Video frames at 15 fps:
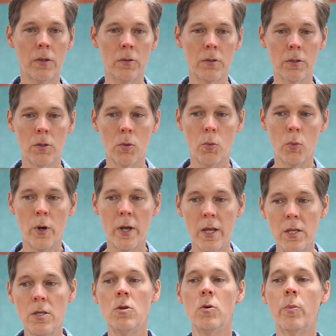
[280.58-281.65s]
The
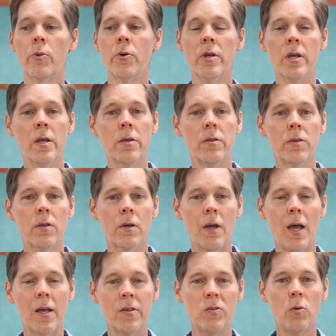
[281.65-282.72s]
way you breathe
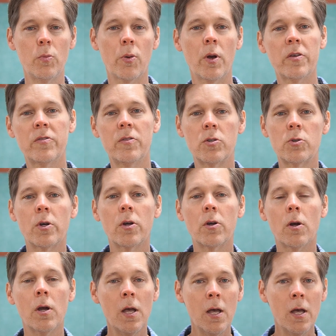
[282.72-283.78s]
as you press the
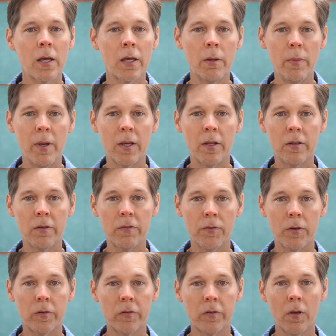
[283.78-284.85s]
trigger can make a
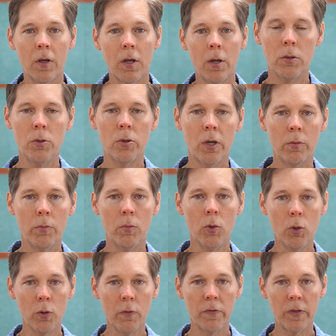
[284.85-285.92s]
difference. You can
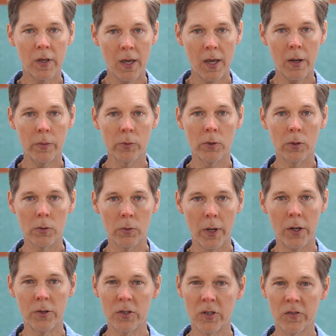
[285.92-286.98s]
move the camera
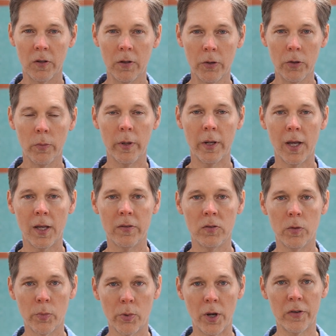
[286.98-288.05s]
around just a little bit as
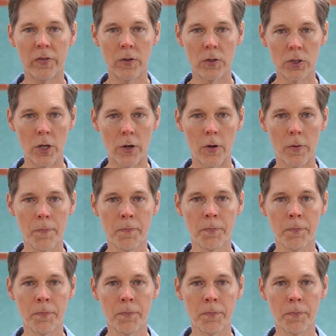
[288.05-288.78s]
you press the shutter